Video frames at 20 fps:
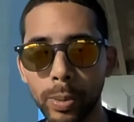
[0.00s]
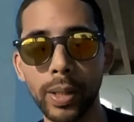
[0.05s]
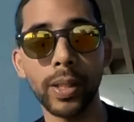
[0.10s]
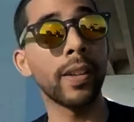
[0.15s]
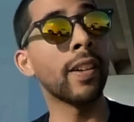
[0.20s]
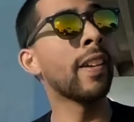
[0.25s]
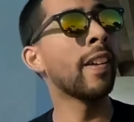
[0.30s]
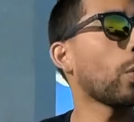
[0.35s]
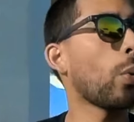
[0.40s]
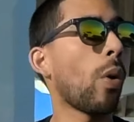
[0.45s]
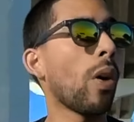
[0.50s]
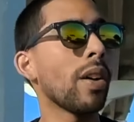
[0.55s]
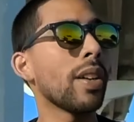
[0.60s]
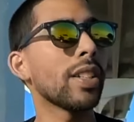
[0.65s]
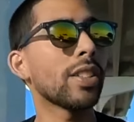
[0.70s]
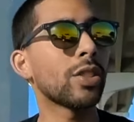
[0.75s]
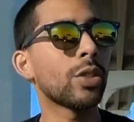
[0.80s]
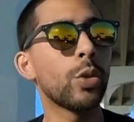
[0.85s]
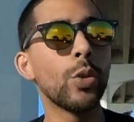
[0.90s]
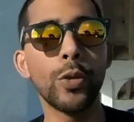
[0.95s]
but for
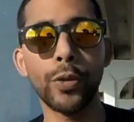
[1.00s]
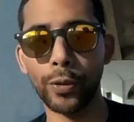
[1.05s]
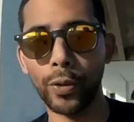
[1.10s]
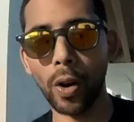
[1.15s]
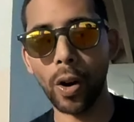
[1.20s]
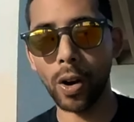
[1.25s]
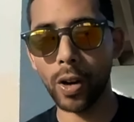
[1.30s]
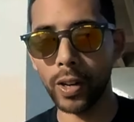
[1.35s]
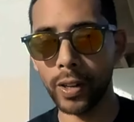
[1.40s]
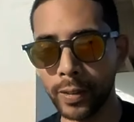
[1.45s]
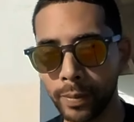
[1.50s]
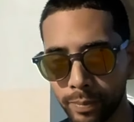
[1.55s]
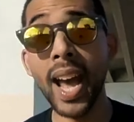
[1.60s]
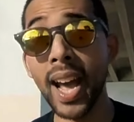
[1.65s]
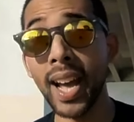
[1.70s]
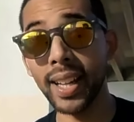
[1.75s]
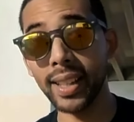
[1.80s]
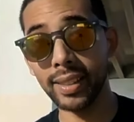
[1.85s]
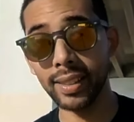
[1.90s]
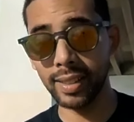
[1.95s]
one, it's too far.
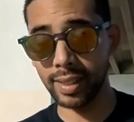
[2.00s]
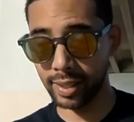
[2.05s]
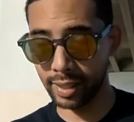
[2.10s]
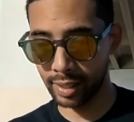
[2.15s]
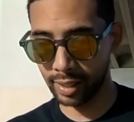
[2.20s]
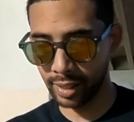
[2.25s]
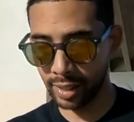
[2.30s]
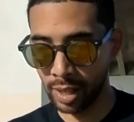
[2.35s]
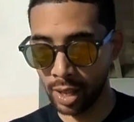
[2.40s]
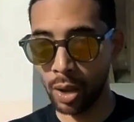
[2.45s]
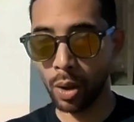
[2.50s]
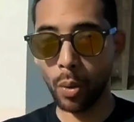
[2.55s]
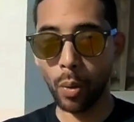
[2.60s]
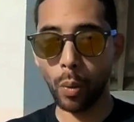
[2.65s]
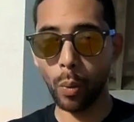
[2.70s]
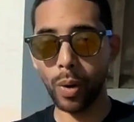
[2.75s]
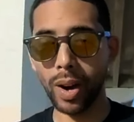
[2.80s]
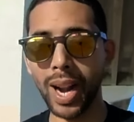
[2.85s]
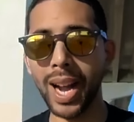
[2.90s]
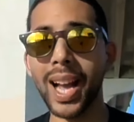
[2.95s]
And
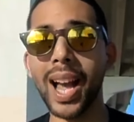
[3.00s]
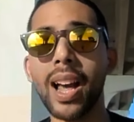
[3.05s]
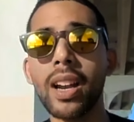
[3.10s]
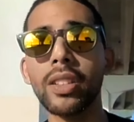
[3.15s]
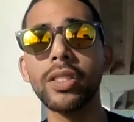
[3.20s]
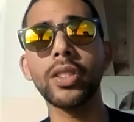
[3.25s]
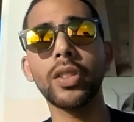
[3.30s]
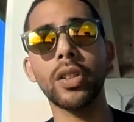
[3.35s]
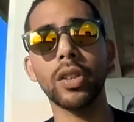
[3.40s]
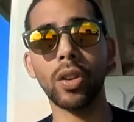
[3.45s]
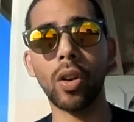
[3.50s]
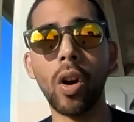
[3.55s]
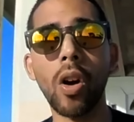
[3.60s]
when I got under the